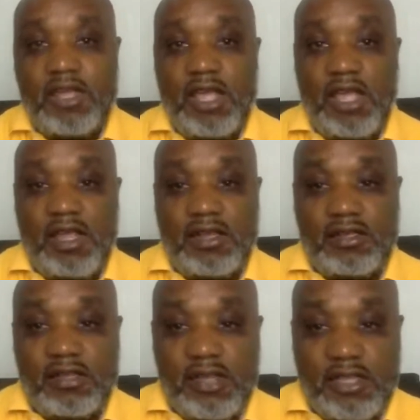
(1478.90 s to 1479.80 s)

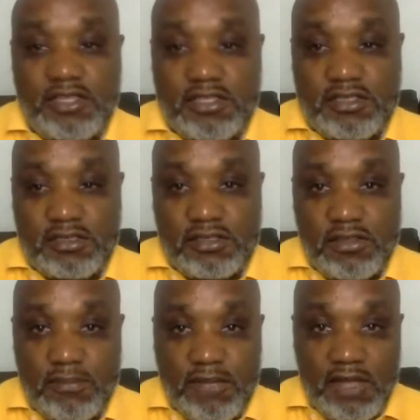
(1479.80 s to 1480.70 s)
and it's
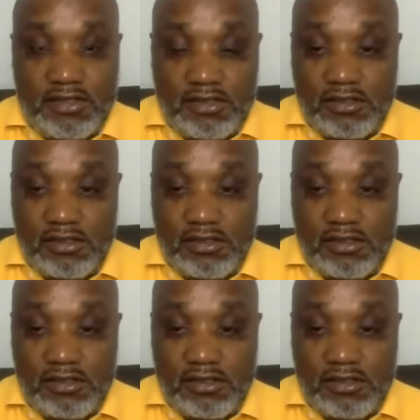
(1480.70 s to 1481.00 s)
something that